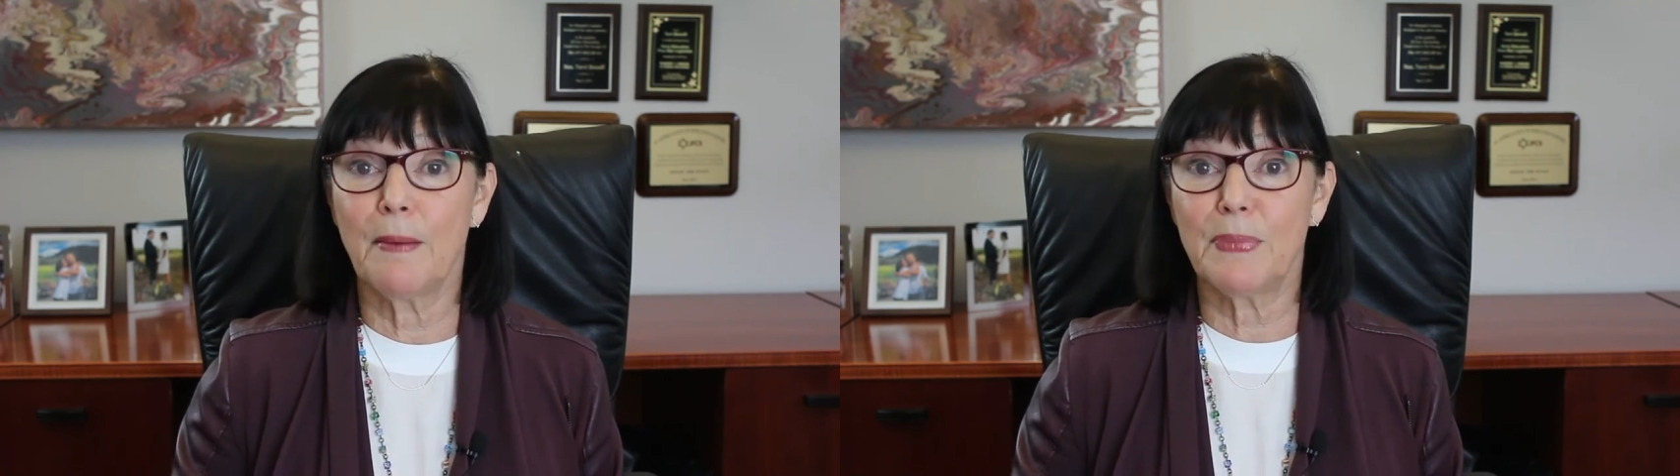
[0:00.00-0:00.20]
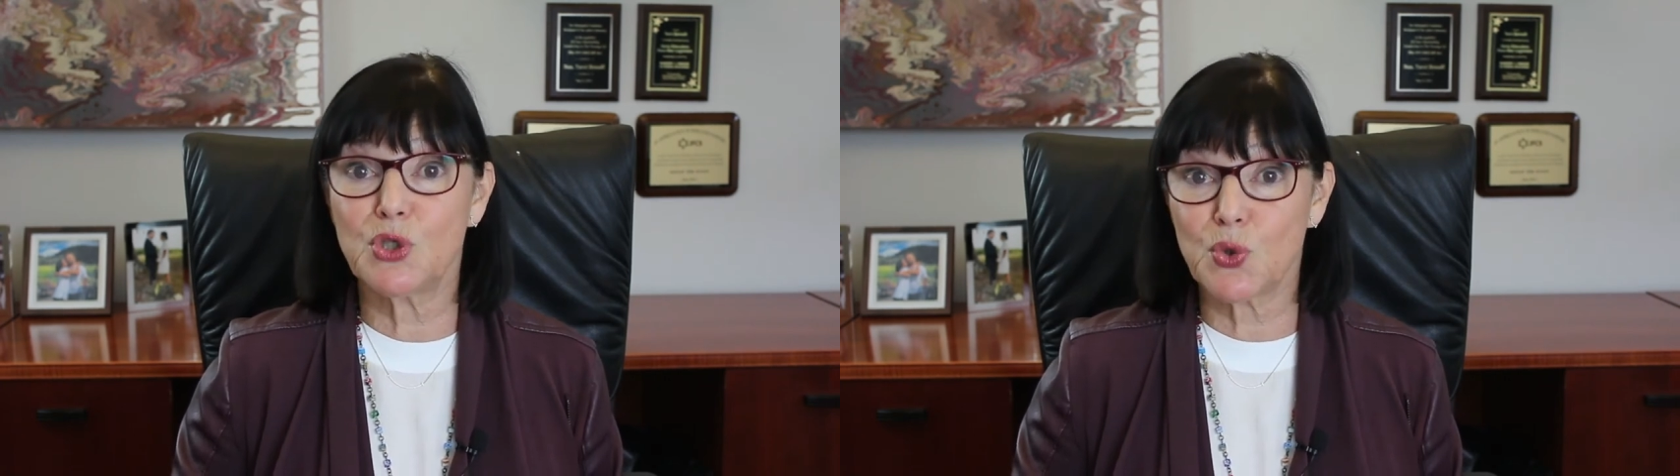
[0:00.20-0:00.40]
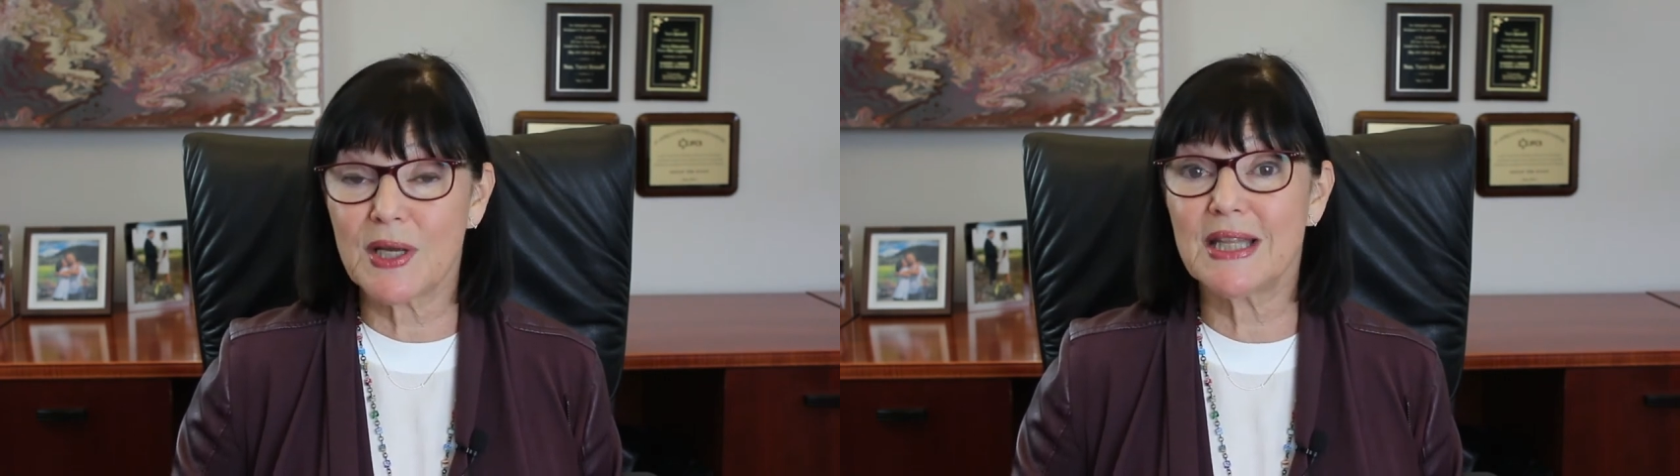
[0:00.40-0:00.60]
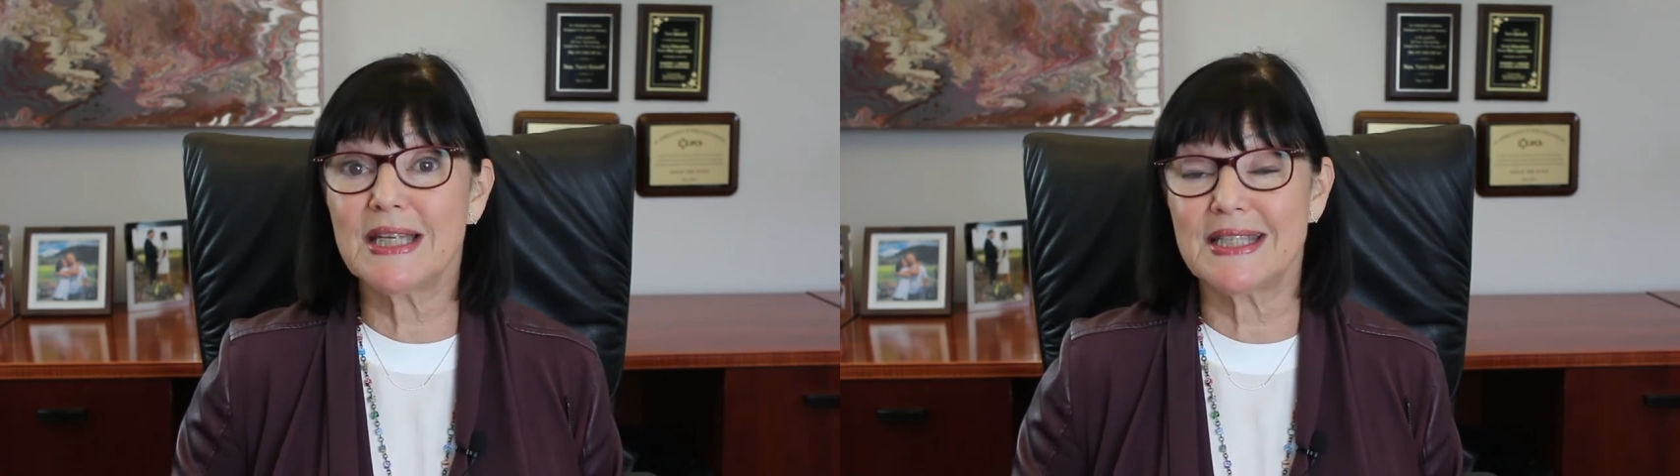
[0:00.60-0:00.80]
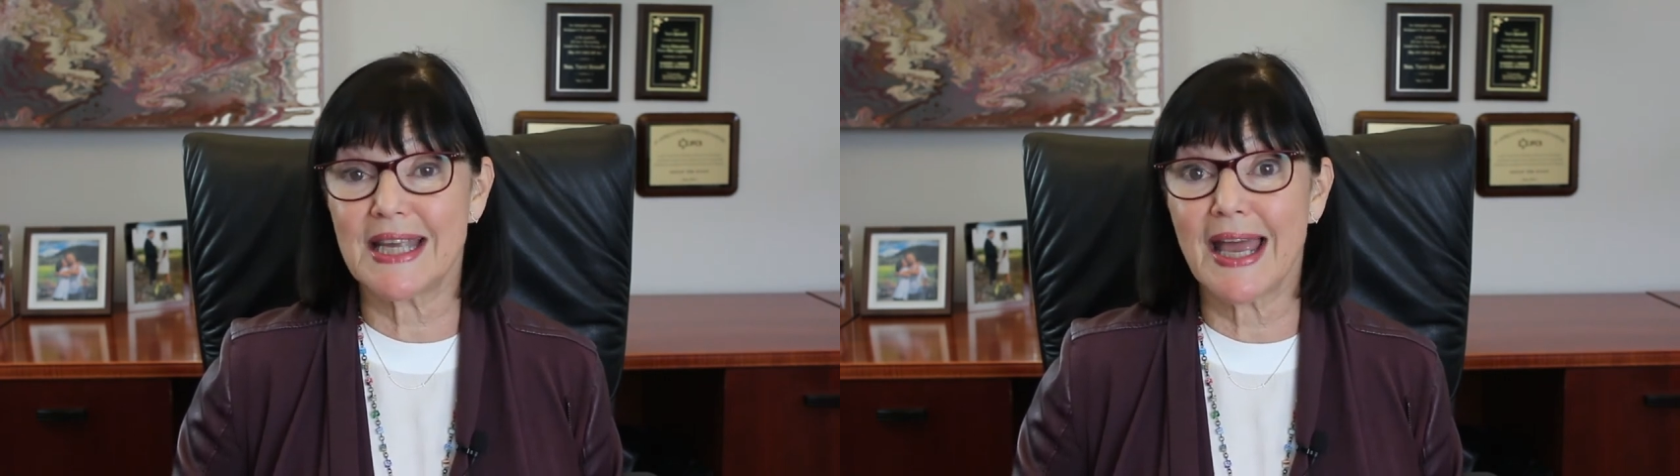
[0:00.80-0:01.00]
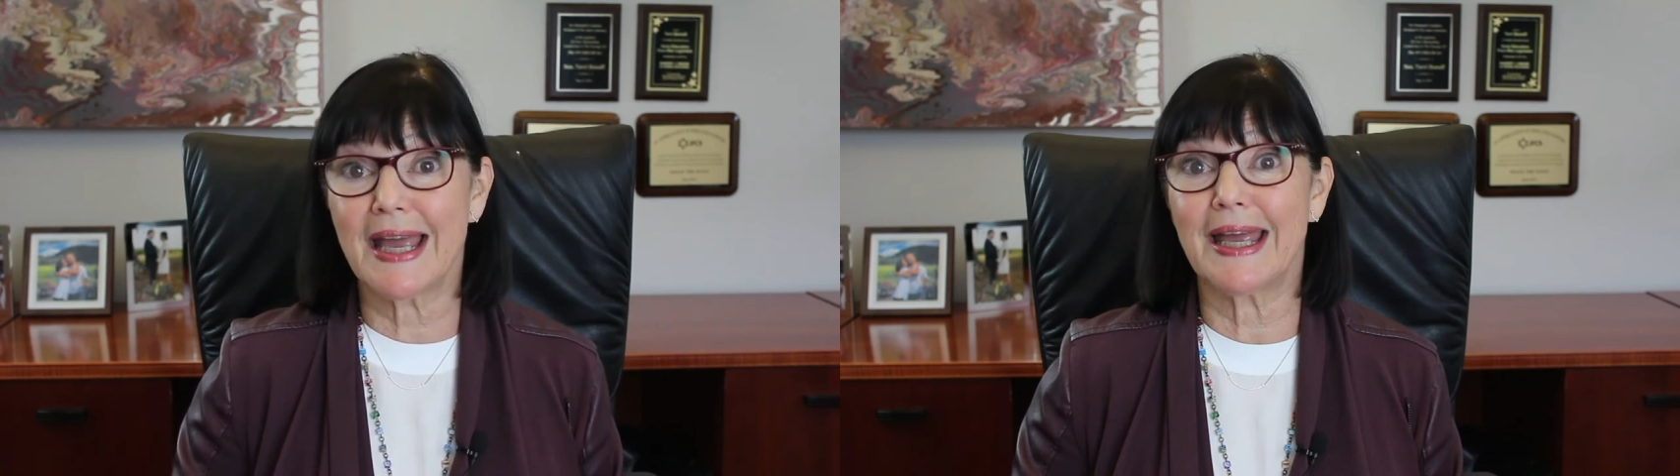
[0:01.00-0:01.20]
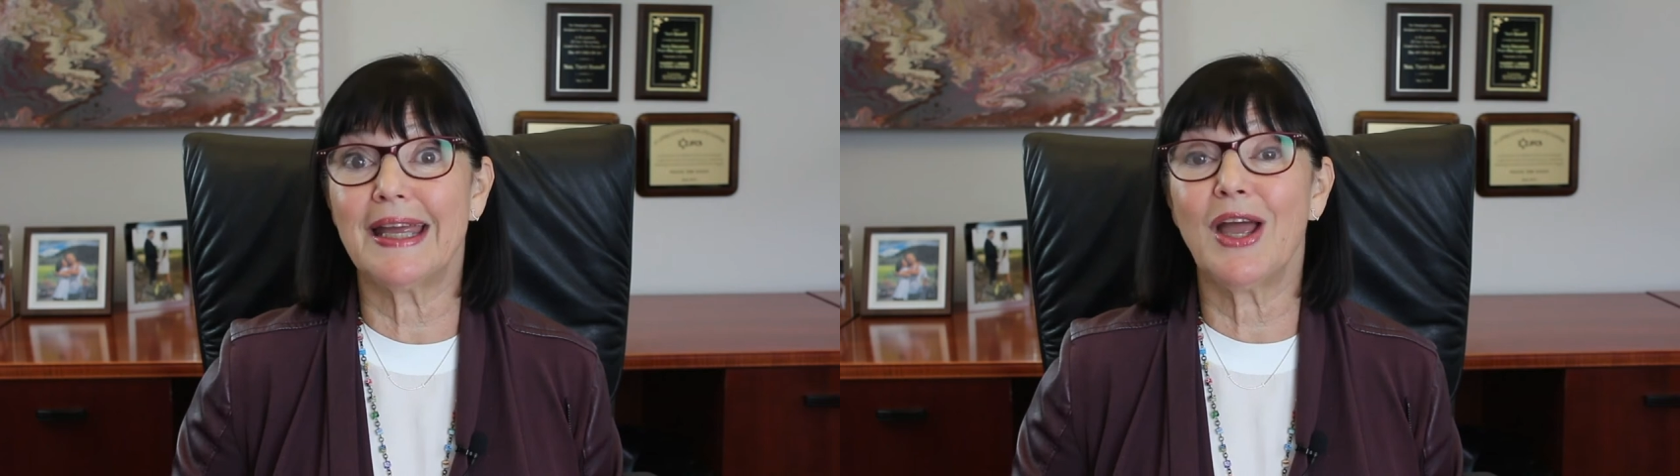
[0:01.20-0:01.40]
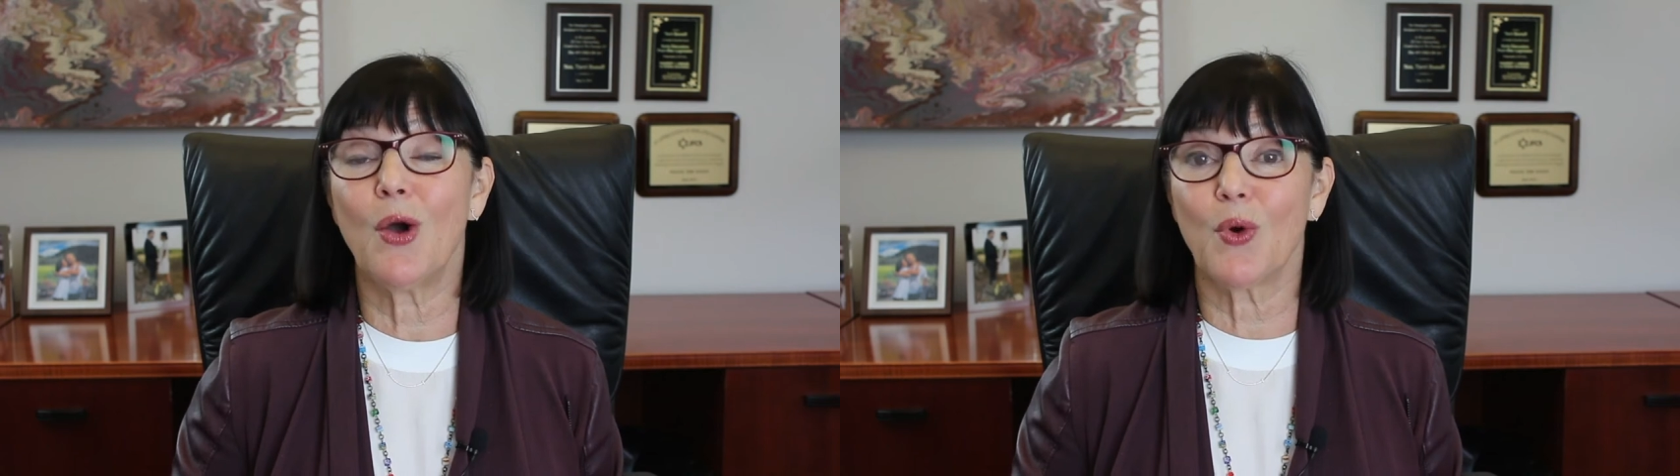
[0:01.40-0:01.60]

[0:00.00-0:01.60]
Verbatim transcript: but during the day,